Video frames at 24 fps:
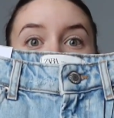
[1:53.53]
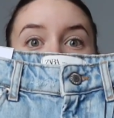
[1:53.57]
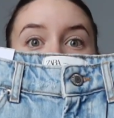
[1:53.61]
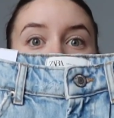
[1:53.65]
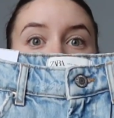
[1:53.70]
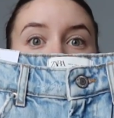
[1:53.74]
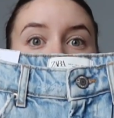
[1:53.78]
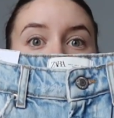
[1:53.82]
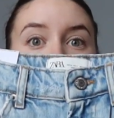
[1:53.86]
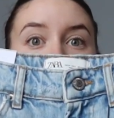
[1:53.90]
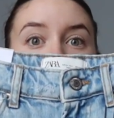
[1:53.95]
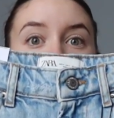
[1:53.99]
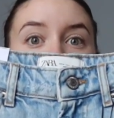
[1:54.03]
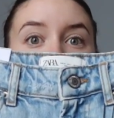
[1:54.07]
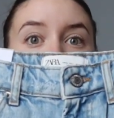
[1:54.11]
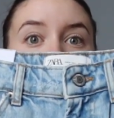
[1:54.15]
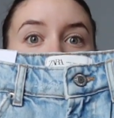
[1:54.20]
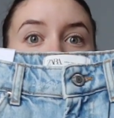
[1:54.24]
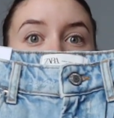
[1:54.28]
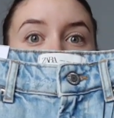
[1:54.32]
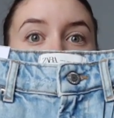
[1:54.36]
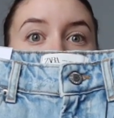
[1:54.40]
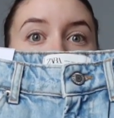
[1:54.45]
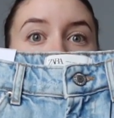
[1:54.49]
So they're a
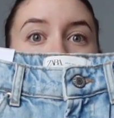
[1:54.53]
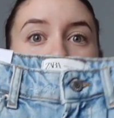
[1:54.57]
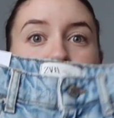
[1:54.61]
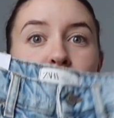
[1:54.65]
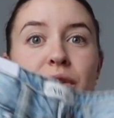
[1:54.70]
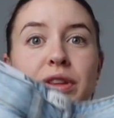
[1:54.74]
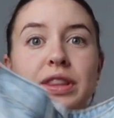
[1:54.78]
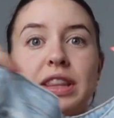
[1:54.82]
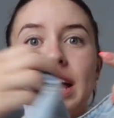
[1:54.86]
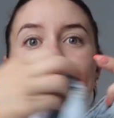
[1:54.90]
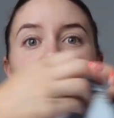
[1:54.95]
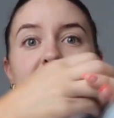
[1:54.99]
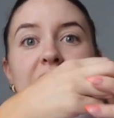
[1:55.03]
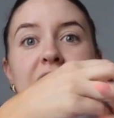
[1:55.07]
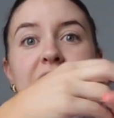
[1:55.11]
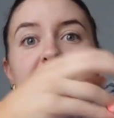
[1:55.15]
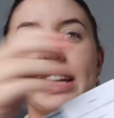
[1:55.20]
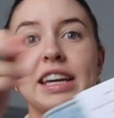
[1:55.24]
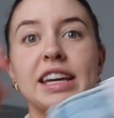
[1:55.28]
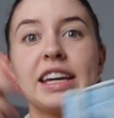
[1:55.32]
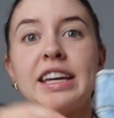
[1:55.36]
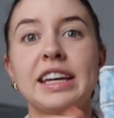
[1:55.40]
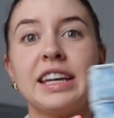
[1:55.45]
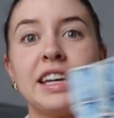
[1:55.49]
little more
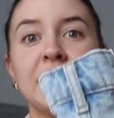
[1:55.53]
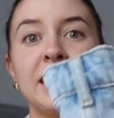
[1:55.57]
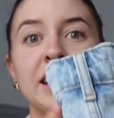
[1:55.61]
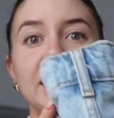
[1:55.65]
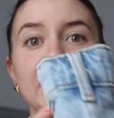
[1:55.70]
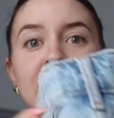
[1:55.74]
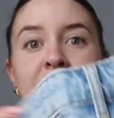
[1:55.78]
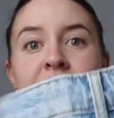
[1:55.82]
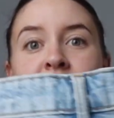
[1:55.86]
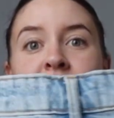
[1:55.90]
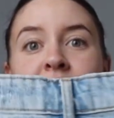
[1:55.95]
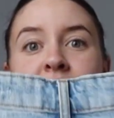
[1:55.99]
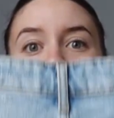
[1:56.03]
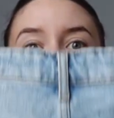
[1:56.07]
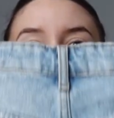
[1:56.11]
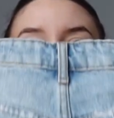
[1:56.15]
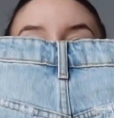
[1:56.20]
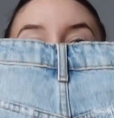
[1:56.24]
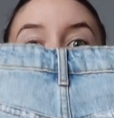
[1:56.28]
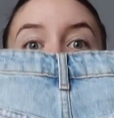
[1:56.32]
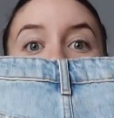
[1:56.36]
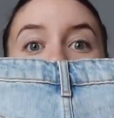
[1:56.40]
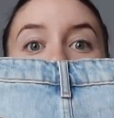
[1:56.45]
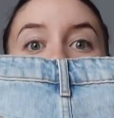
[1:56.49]
like
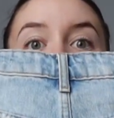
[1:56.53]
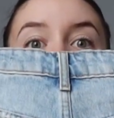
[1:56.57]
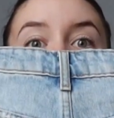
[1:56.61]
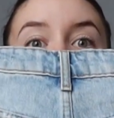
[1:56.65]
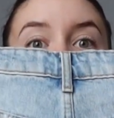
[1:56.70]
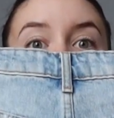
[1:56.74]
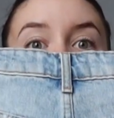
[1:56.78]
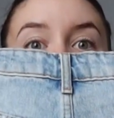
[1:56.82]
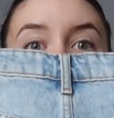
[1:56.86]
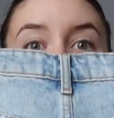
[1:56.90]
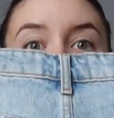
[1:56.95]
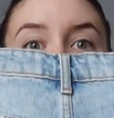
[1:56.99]
that classic